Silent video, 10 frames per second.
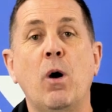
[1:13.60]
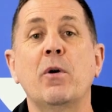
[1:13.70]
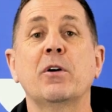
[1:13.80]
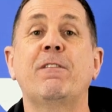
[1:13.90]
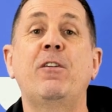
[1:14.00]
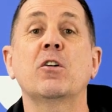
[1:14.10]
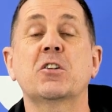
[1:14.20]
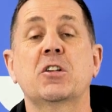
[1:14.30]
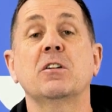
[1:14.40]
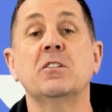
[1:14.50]
What we're going to
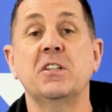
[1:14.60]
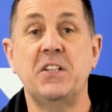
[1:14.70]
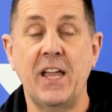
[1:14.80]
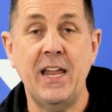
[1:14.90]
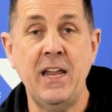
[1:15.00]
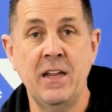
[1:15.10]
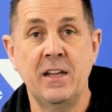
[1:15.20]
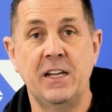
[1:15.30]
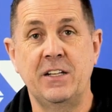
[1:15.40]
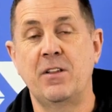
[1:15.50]
focus on today
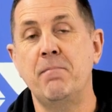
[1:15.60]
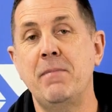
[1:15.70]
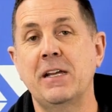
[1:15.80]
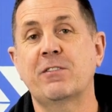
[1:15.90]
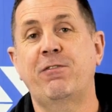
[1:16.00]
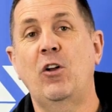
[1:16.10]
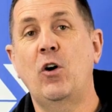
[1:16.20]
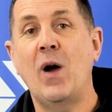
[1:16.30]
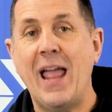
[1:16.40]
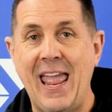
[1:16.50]
is a mixed
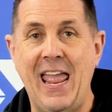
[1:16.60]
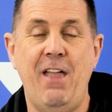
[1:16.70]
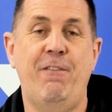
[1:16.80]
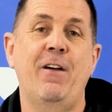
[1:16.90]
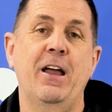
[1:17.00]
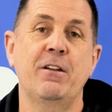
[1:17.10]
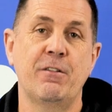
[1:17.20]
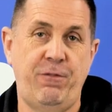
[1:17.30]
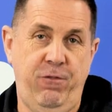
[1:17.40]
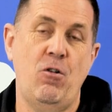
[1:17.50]
flow air fan
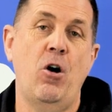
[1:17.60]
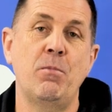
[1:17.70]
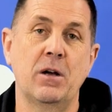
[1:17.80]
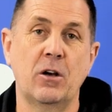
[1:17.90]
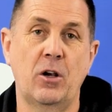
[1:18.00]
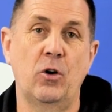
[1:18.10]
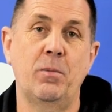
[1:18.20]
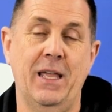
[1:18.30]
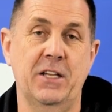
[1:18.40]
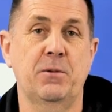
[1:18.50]
from Global Air